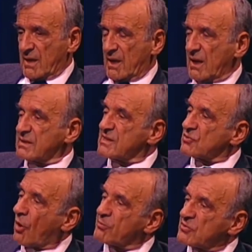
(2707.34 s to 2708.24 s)
and
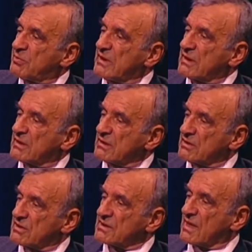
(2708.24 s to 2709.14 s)
stops being
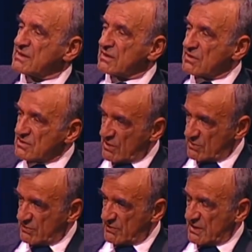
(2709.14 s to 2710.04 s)
religious as a result
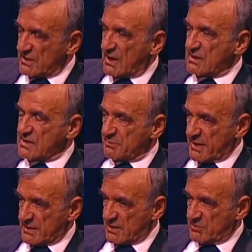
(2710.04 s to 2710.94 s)
of that, I
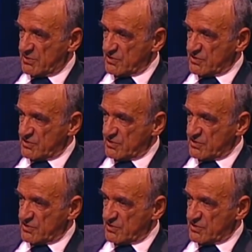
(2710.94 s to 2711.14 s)
respect that